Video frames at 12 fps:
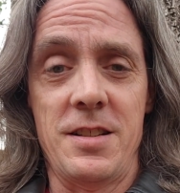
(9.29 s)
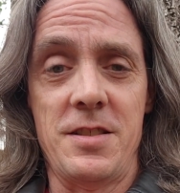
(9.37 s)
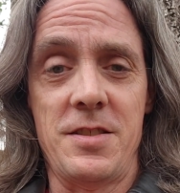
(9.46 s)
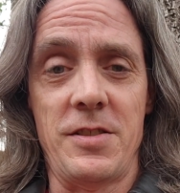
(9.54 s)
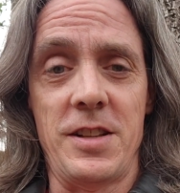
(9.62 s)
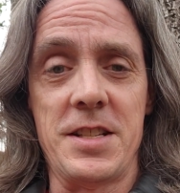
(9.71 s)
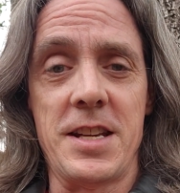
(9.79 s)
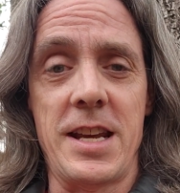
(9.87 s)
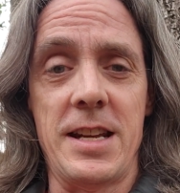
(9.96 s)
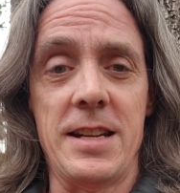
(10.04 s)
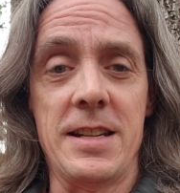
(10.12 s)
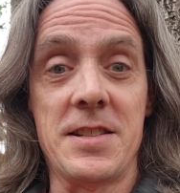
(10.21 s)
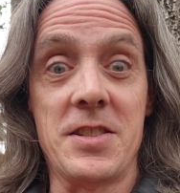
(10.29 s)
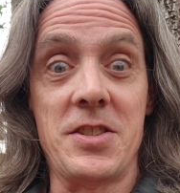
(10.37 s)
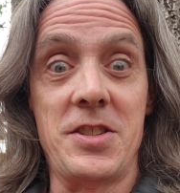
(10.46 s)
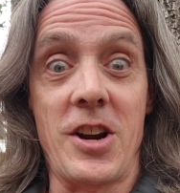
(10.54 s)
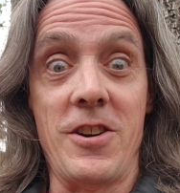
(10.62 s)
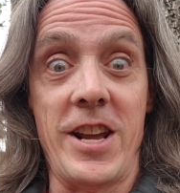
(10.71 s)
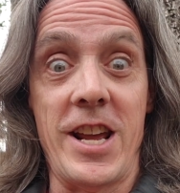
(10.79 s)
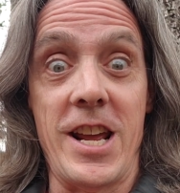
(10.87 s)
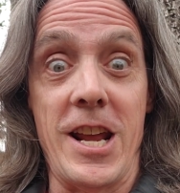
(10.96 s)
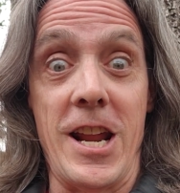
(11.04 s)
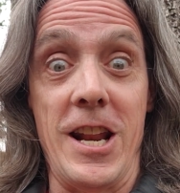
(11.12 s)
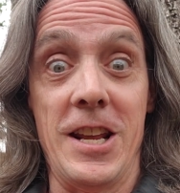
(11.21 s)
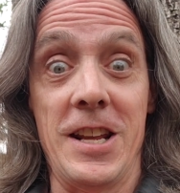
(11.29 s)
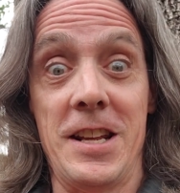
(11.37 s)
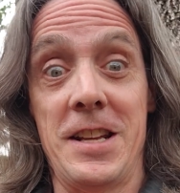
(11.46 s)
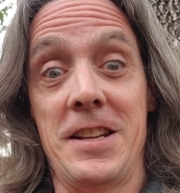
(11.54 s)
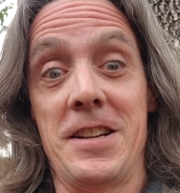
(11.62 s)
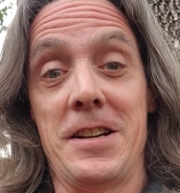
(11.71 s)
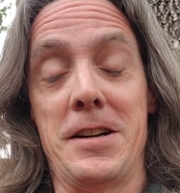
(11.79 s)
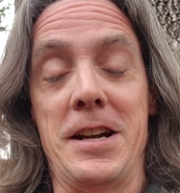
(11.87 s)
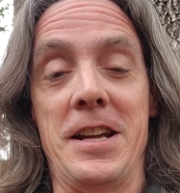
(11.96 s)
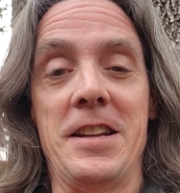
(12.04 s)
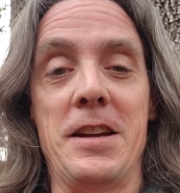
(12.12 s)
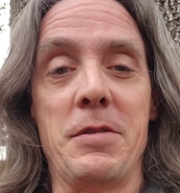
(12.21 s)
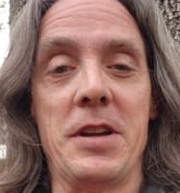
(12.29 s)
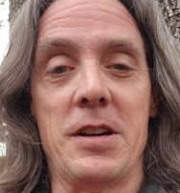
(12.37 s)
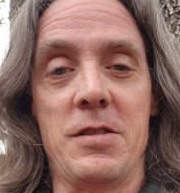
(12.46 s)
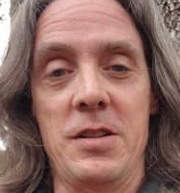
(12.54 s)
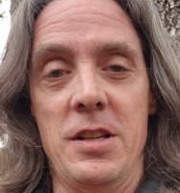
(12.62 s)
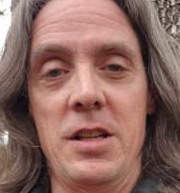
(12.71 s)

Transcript: So let's get started. All right, here we go.